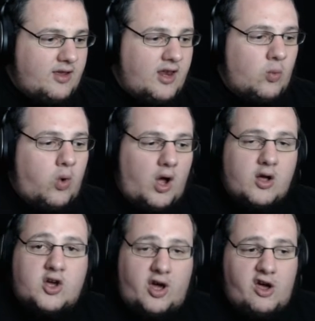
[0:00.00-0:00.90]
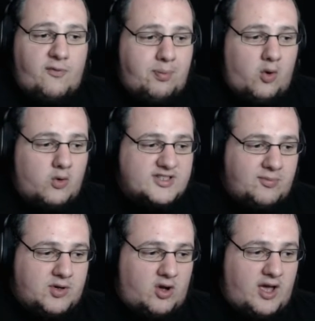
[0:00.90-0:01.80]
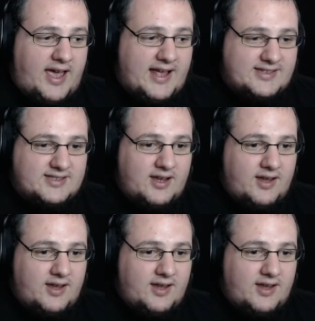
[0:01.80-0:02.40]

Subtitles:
You know, what curveballs have we got ahead?